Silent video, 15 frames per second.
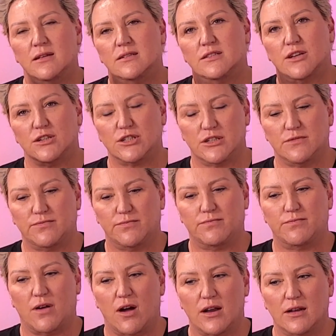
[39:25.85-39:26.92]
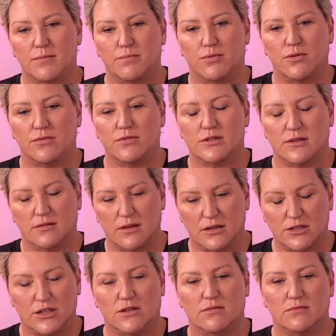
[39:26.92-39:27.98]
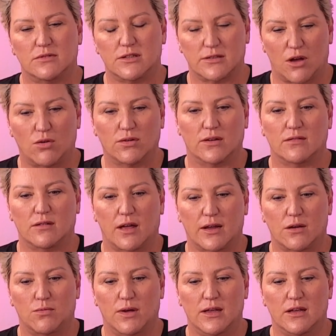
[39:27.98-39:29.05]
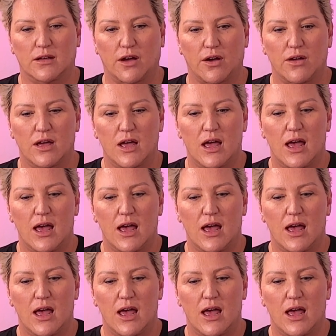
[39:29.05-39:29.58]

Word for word: So she's finally put it, she, and she sold it like a week ago.